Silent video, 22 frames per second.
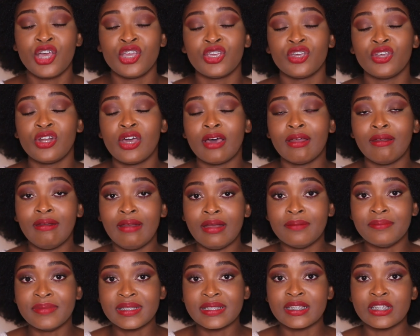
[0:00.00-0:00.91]
you're not
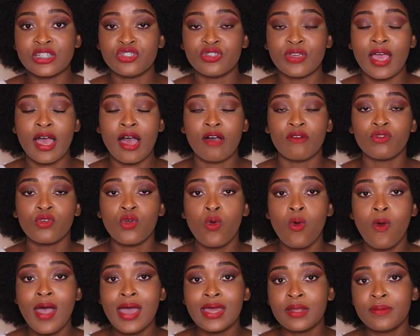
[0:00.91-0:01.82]
limited you have
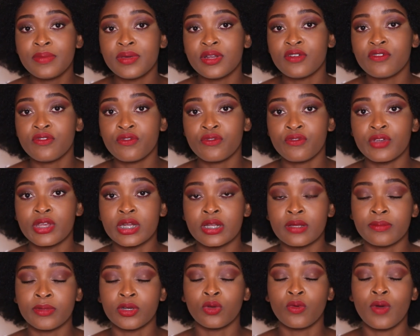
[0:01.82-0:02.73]
quite a bit of
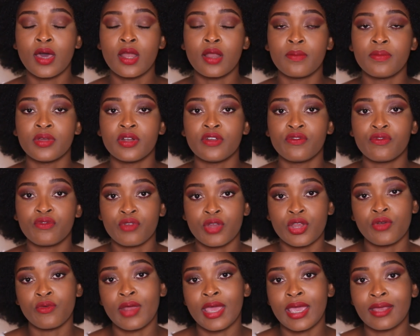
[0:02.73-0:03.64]
freedom and quite a bit of
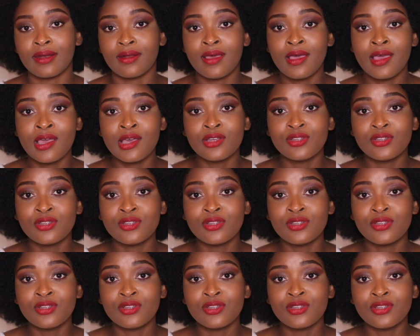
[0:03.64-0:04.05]
free reign